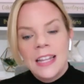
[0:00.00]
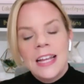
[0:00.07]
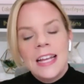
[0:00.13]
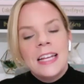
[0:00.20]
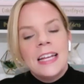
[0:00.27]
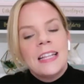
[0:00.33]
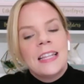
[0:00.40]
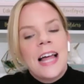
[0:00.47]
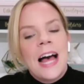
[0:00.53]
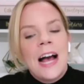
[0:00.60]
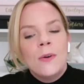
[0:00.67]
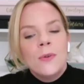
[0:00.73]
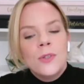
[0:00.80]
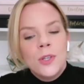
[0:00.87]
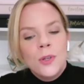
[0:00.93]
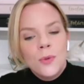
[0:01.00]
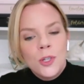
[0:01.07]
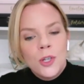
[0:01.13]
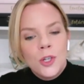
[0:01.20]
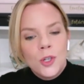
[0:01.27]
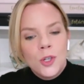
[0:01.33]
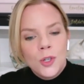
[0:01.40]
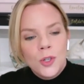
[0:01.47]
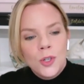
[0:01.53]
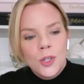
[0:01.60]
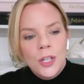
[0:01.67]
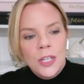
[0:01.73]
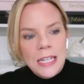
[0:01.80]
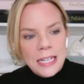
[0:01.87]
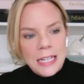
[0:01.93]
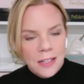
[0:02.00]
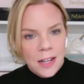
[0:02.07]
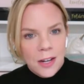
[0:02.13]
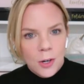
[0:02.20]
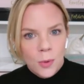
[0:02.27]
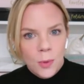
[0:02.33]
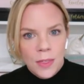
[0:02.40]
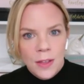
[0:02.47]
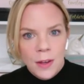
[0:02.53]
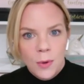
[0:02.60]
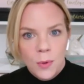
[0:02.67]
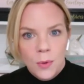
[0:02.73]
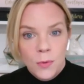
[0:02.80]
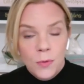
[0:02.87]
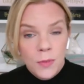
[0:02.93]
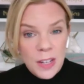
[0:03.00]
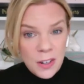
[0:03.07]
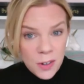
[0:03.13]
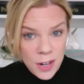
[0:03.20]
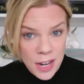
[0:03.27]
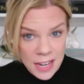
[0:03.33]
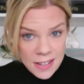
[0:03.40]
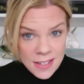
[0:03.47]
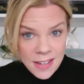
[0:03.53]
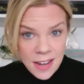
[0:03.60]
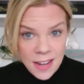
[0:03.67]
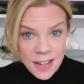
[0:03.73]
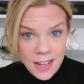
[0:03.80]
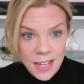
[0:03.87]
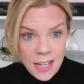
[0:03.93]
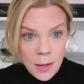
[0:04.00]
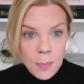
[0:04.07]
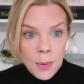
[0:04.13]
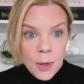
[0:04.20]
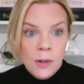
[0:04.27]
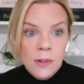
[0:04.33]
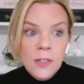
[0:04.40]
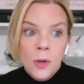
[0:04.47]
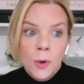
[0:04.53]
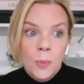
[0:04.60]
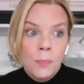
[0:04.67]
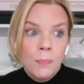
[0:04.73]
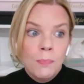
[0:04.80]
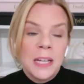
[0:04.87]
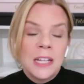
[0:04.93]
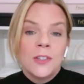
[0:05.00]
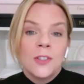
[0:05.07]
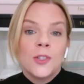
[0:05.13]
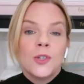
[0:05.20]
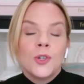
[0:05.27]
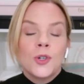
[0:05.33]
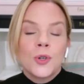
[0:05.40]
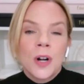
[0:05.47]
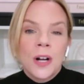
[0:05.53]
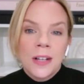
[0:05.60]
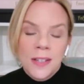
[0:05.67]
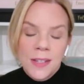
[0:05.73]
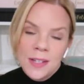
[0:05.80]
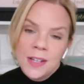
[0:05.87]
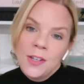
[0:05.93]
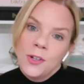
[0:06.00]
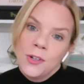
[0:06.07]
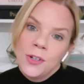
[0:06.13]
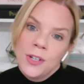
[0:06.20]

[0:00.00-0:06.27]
it allows you to declutter without fear and anxiety, but also builds trust in your